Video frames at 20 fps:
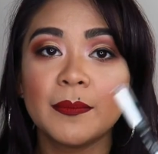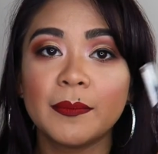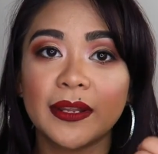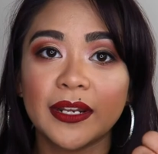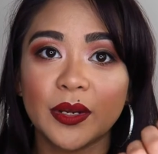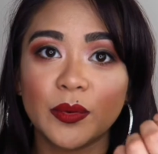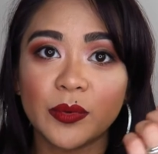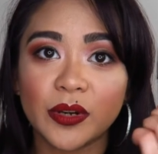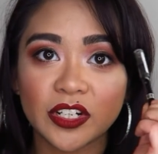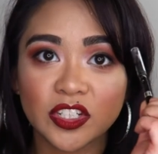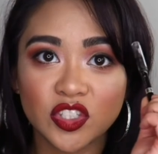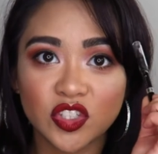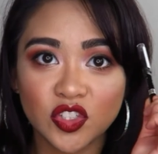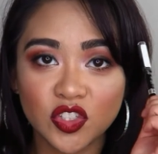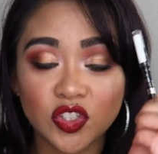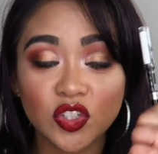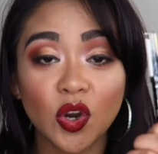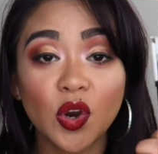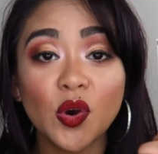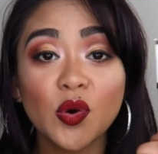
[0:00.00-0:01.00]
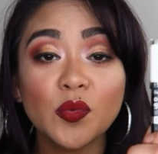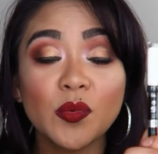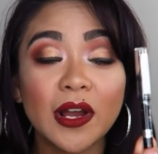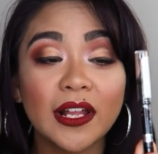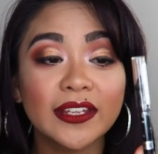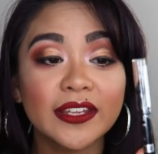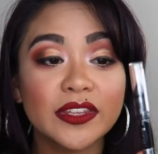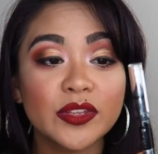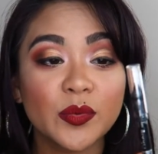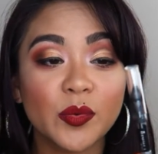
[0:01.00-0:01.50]
but it works so
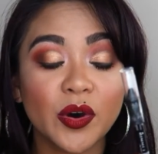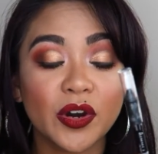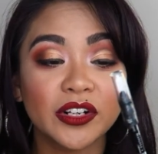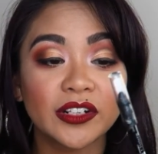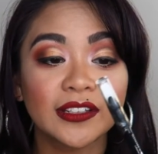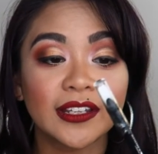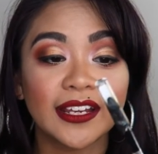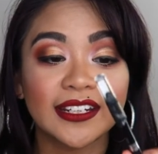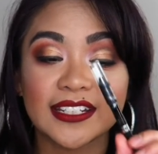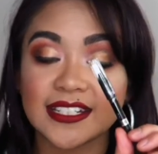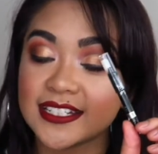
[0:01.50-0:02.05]
well in the waterline.